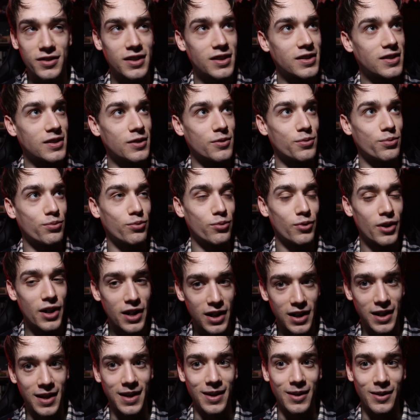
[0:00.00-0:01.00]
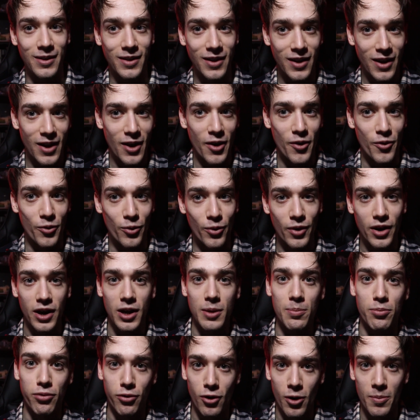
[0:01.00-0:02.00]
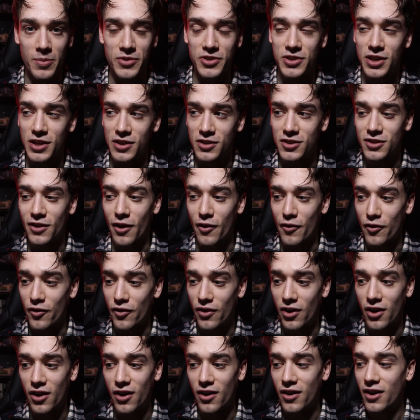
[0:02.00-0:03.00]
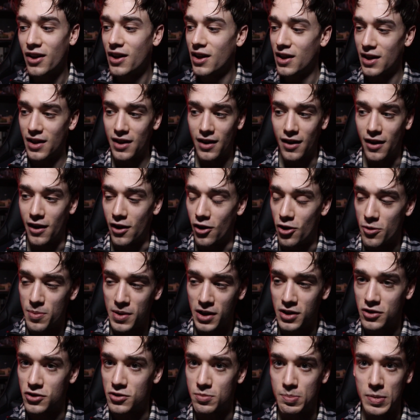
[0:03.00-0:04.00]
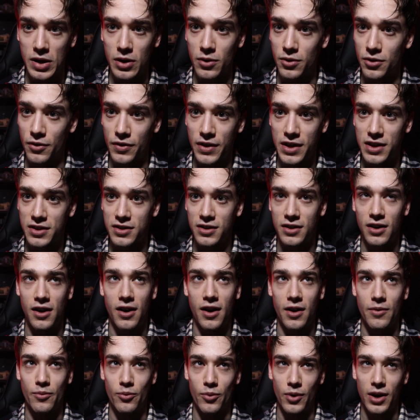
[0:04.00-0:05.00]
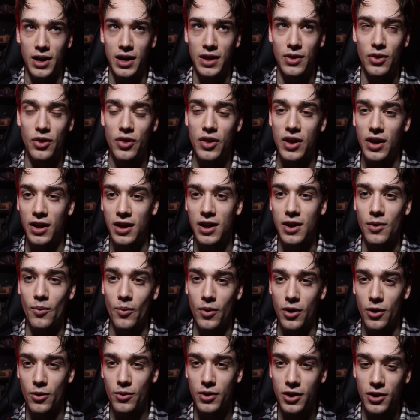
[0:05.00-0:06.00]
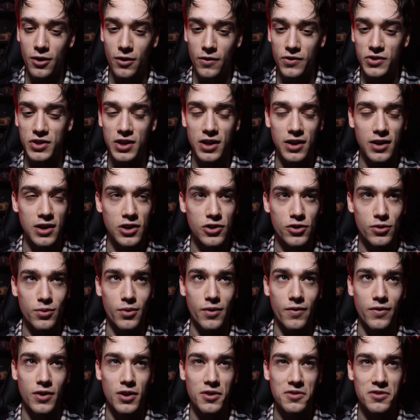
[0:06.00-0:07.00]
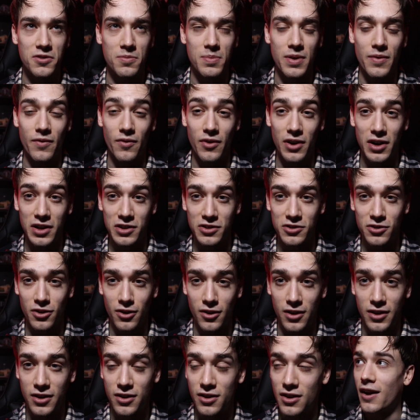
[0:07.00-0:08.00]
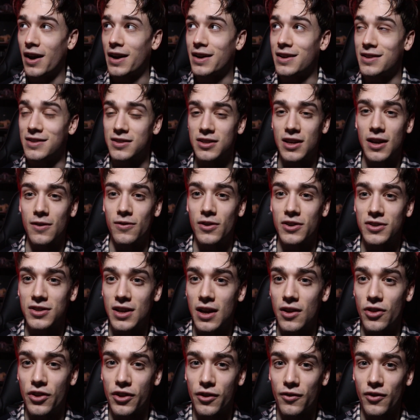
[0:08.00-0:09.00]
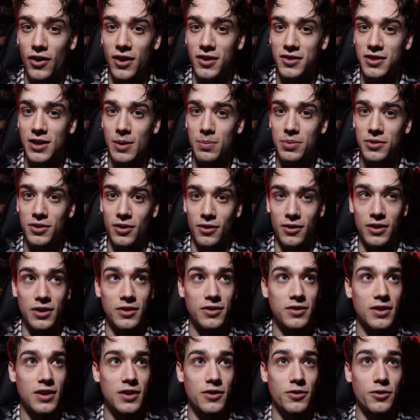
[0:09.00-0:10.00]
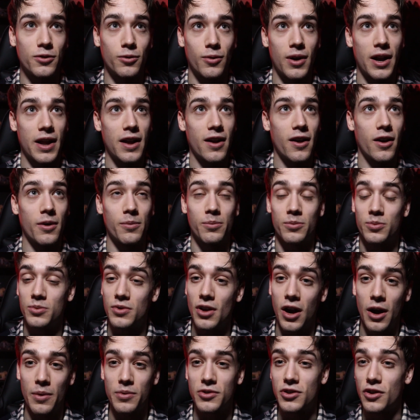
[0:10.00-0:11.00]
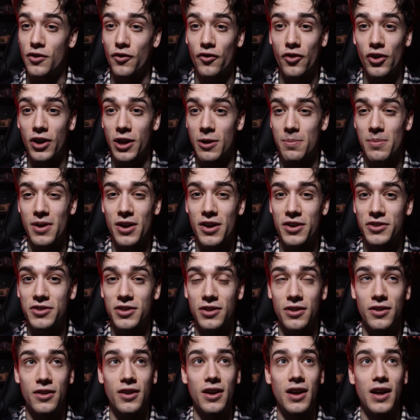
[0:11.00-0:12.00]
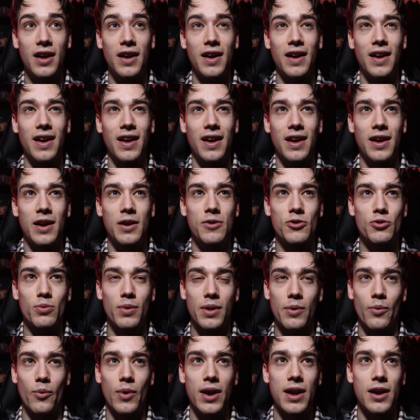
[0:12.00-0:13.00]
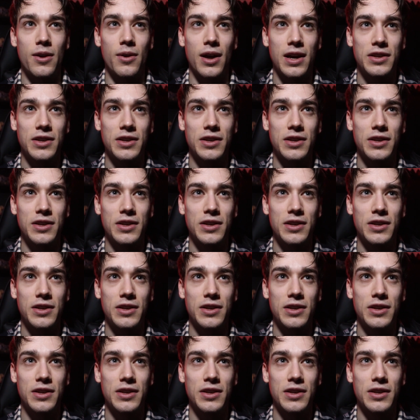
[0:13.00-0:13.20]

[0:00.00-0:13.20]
This is really, really promising so far. I hope it can just build on this, and I really think it will. Obviously initial reviews have been very solid. I can safely say this first episode is great. I was just fully immersed, and it was really weird.